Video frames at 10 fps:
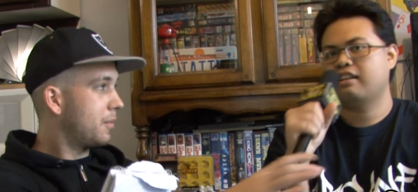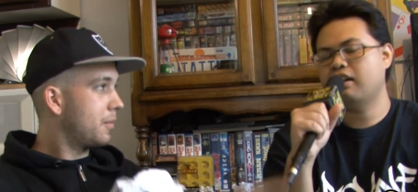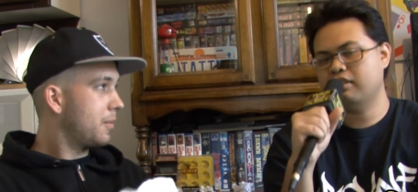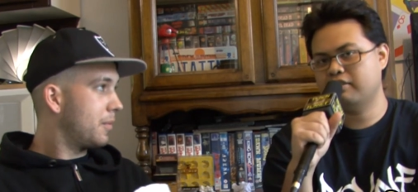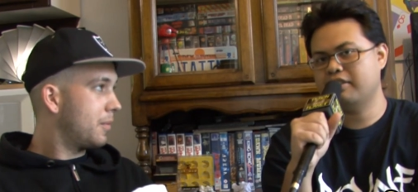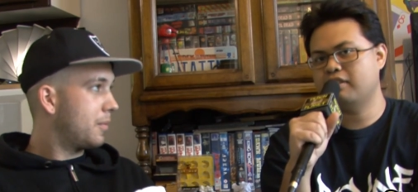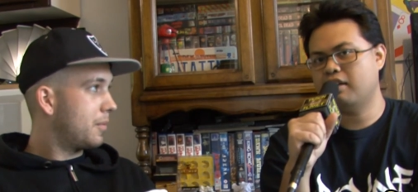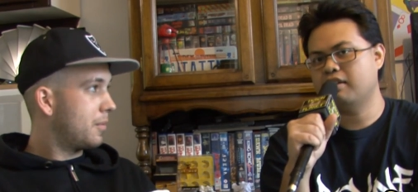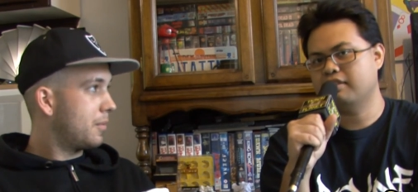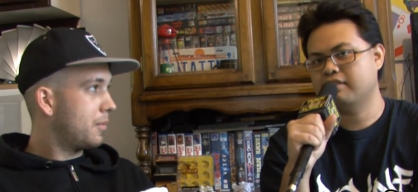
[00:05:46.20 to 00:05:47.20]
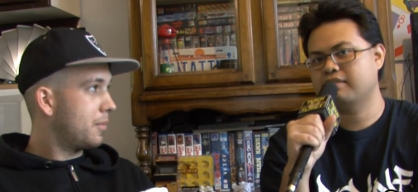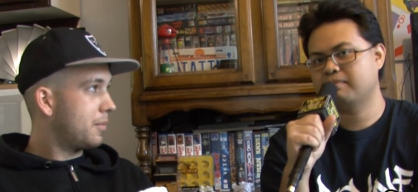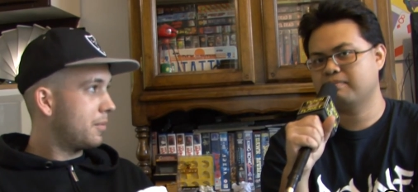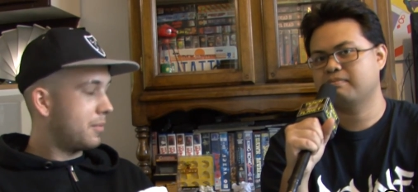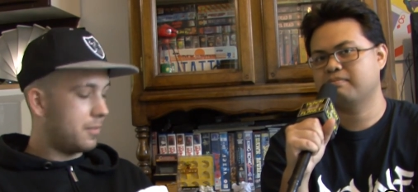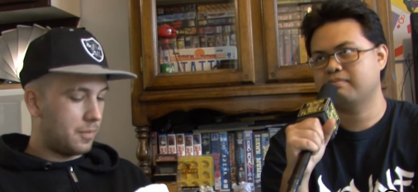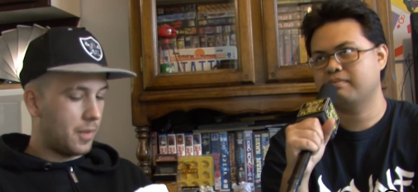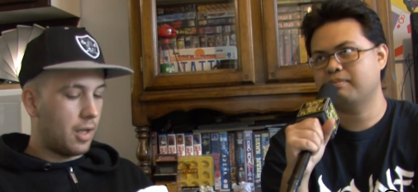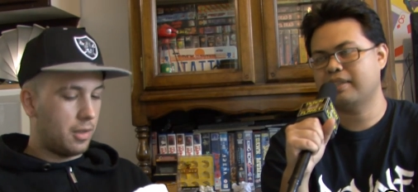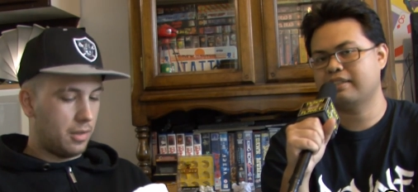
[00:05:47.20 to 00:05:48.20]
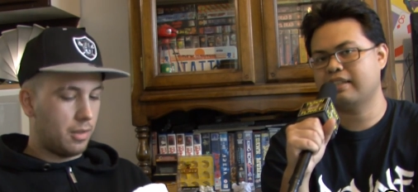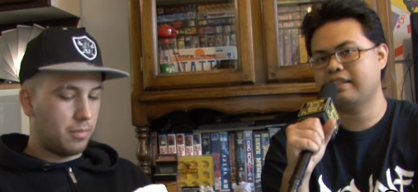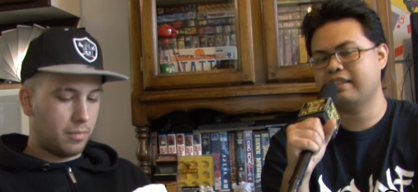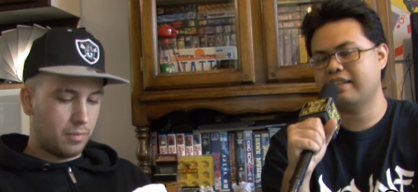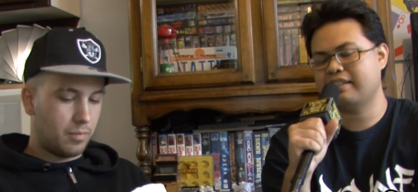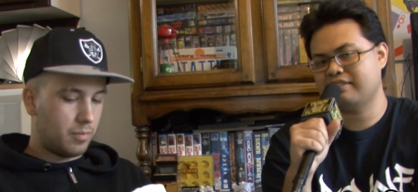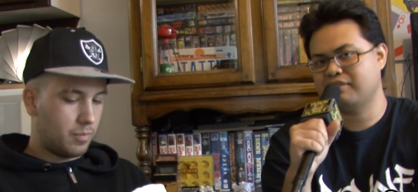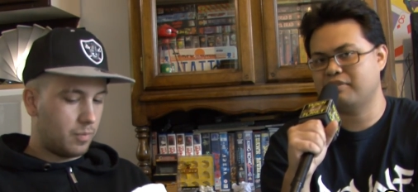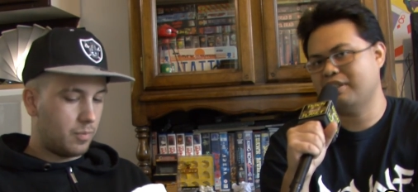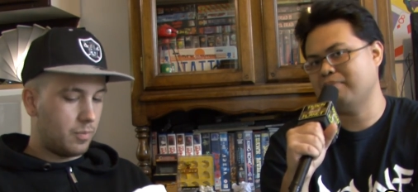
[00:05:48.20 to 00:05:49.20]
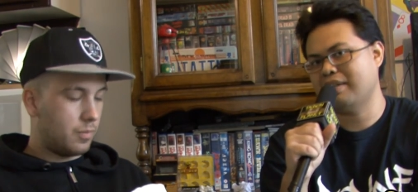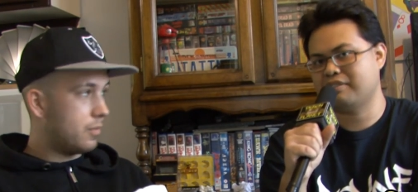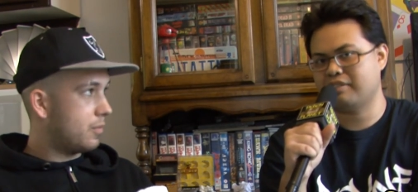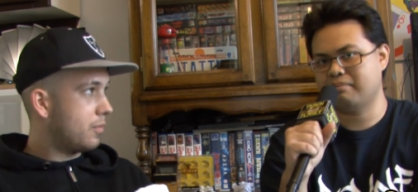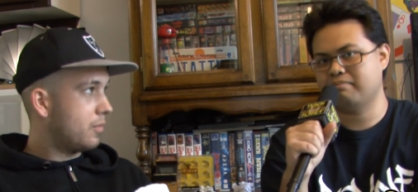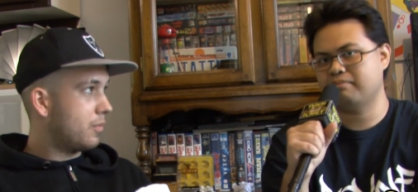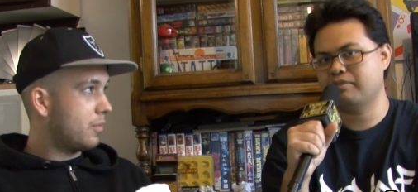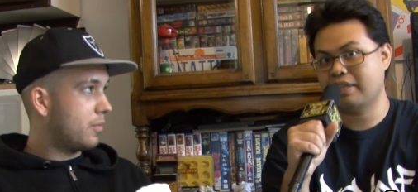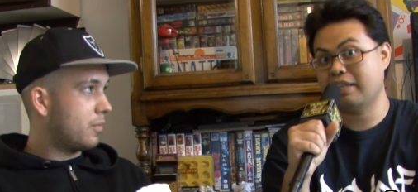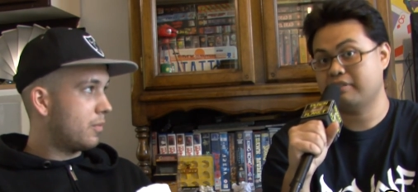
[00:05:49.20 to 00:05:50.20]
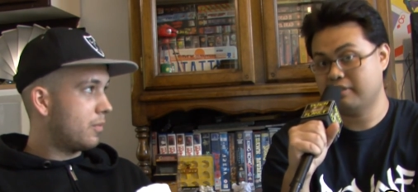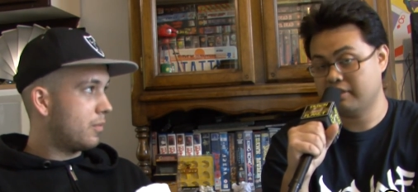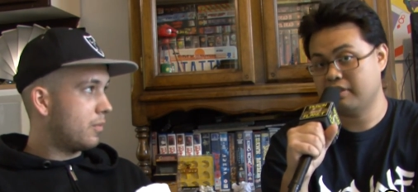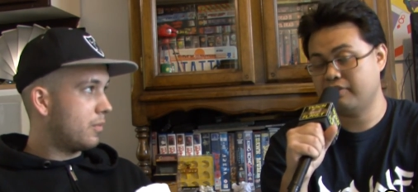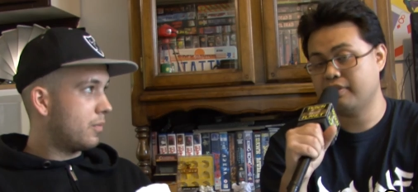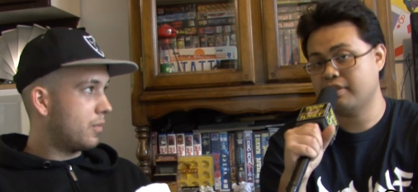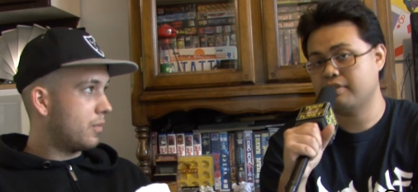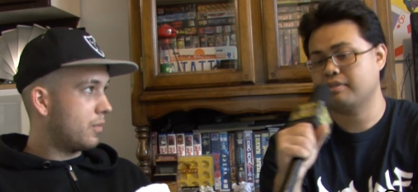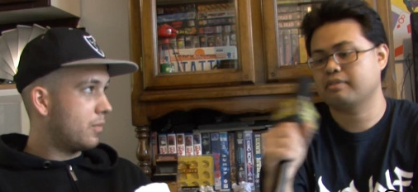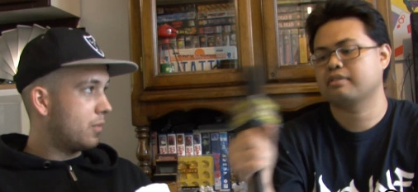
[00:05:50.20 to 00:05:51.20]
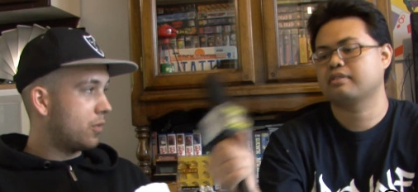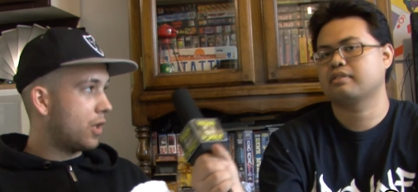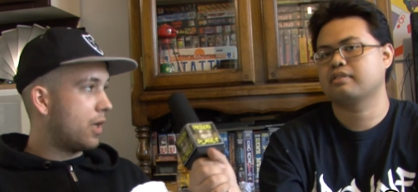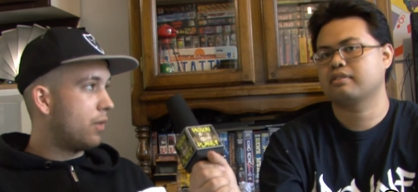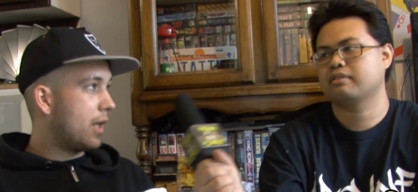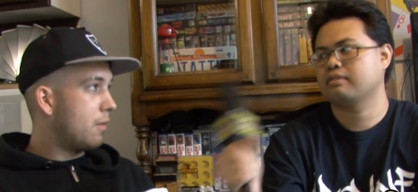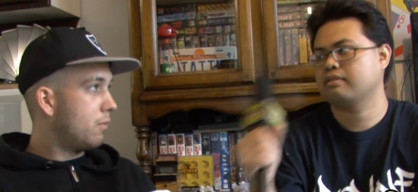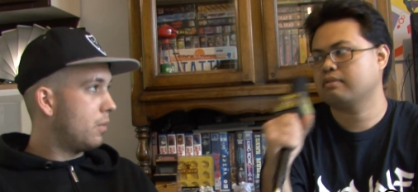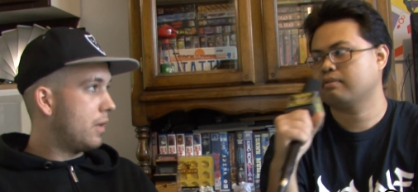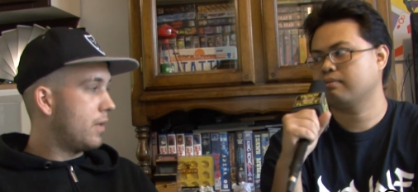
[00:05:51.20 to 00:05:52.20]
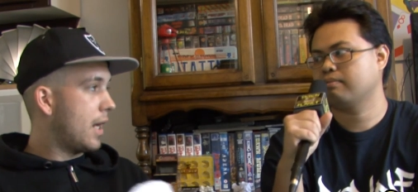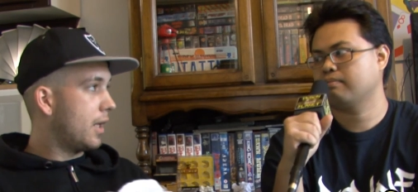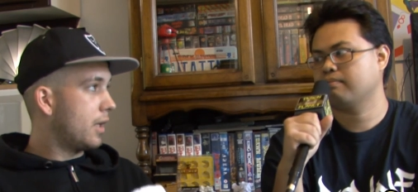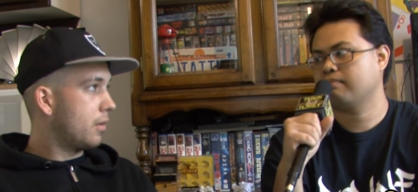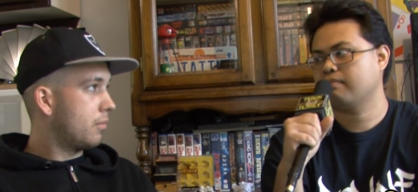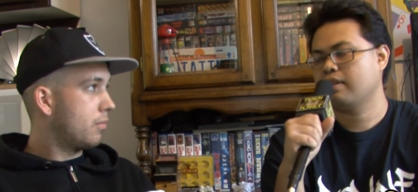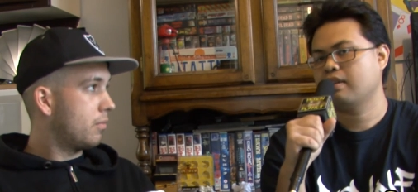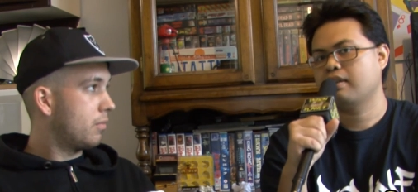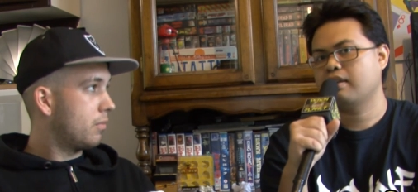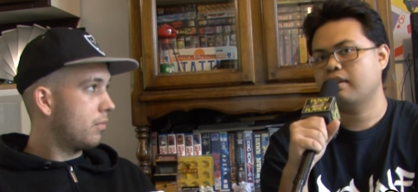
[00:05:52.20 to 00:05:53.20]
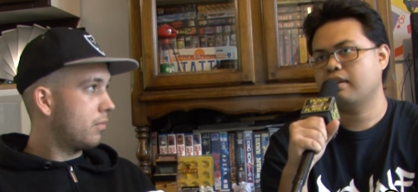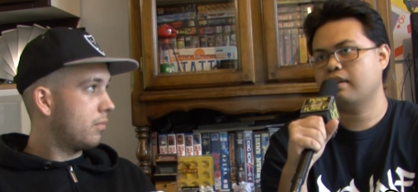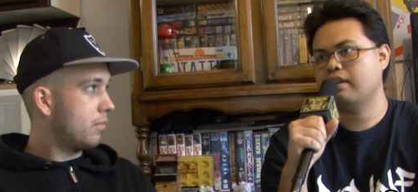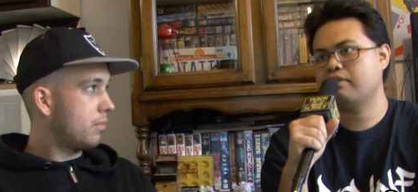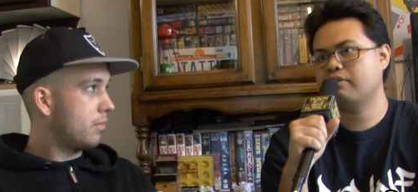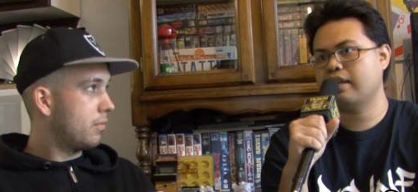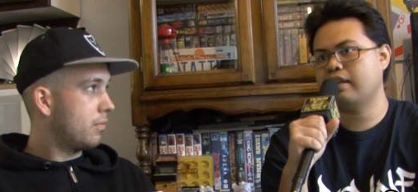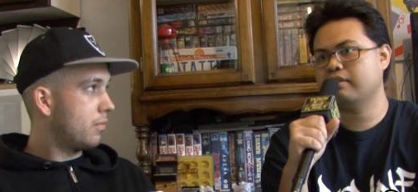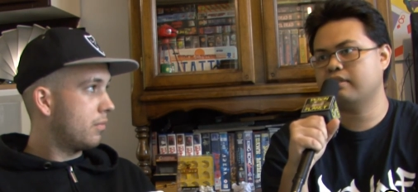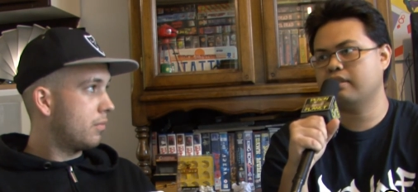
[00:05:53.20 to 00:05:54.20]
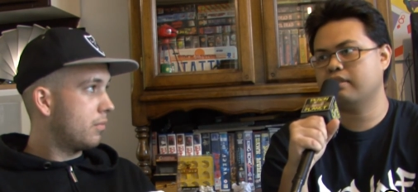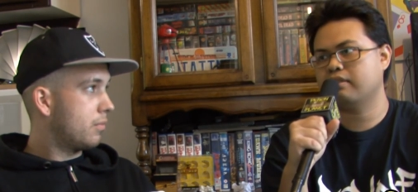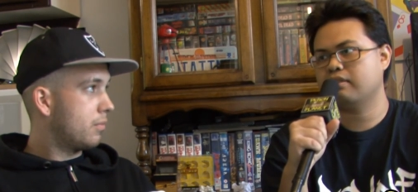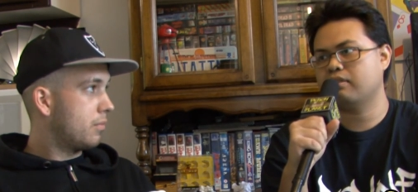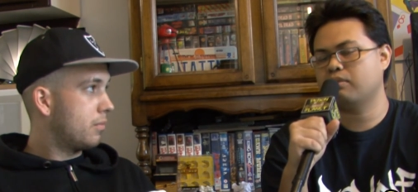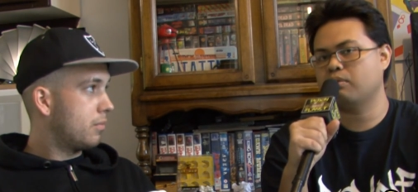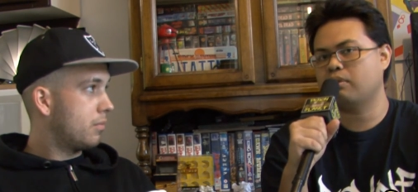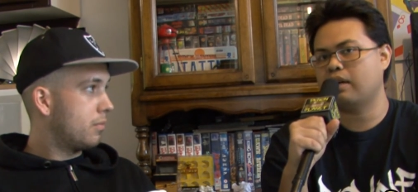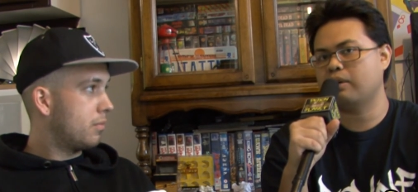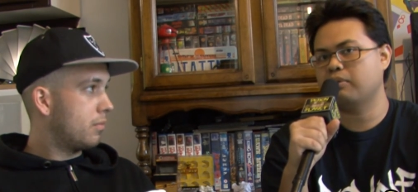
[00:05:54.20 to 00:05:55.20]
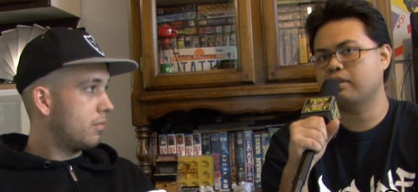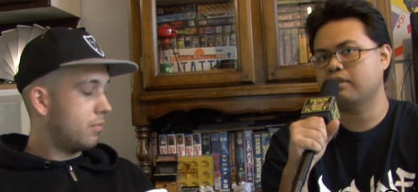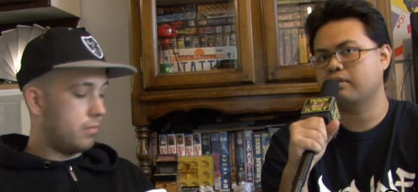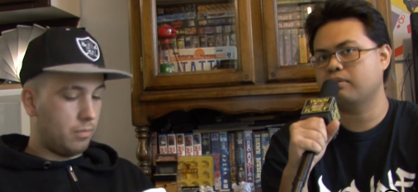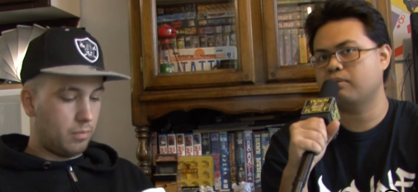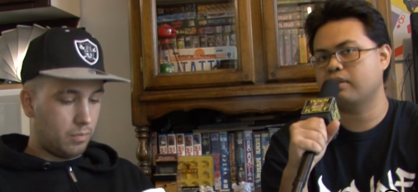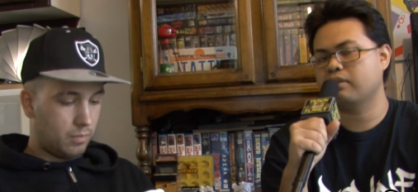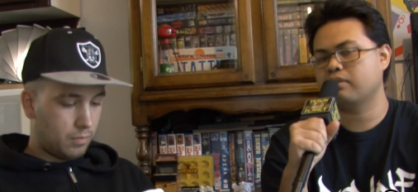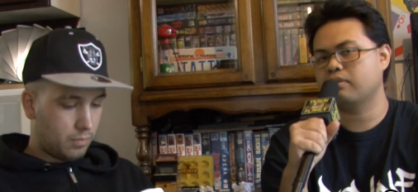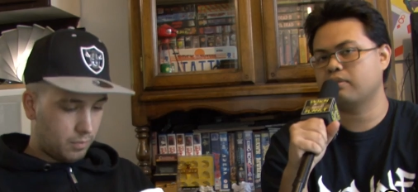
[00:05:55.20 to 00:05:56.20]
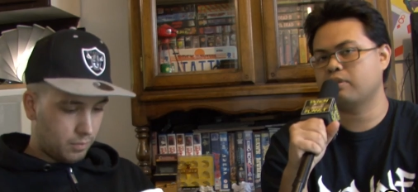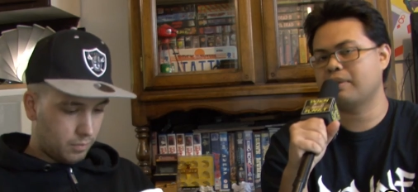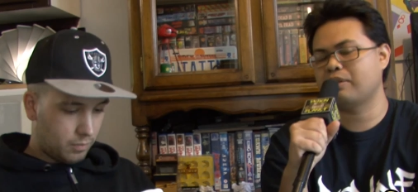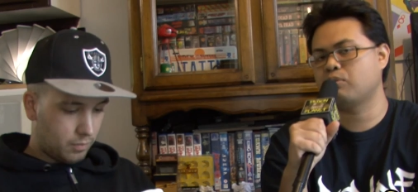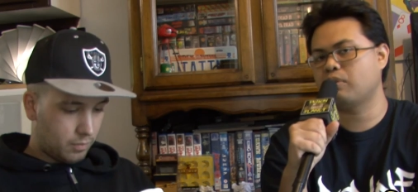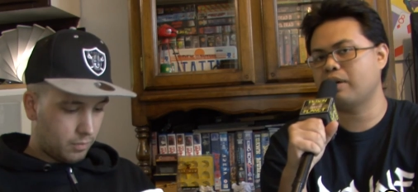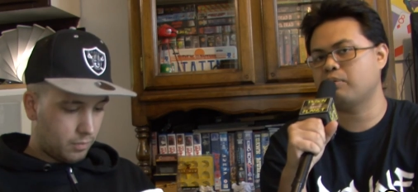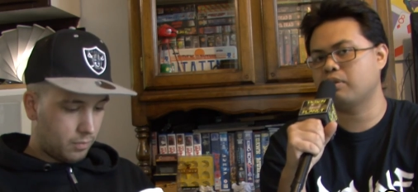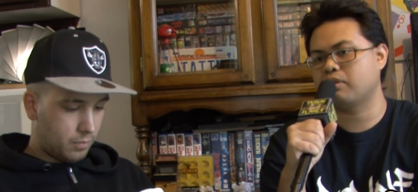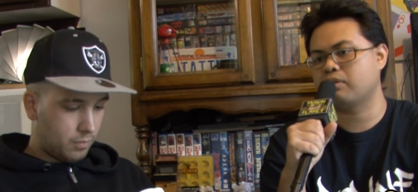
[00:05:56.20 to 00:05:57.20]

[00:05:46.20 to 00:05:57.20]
Speaker 1: Hollow Da Don. But then again, that's a dream matchup. Reality is a different issue.
Speaker 2: So in, rela- in reality.
Speaker 1: In reality, who I would what you mean? Who I would